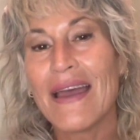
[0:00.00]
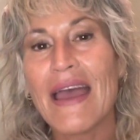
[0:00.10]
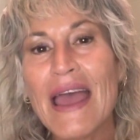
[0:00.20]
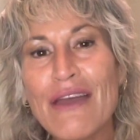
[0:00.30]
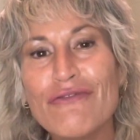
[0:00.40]

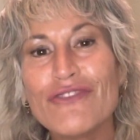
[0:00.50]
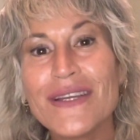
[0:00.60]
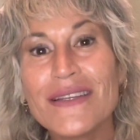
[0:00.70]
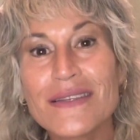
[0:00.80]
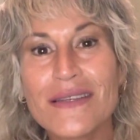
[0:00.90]
Every
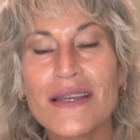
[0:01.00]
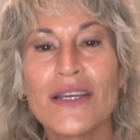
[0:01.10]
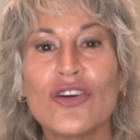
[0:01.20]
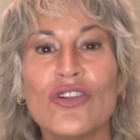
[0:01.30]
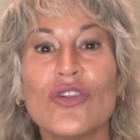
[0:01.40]

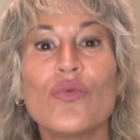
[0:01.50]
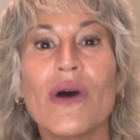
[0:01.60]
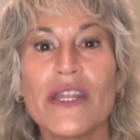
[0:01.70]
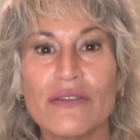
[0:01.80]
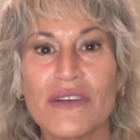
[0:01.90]
single one
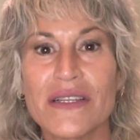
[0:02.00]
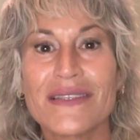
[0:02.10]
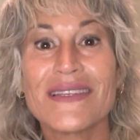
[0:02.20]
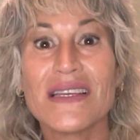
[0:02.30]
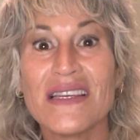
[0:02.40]
of us
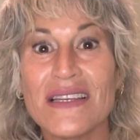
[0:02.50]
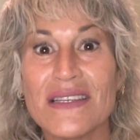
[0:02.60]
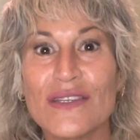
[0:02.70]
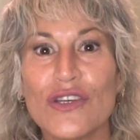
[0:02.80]
is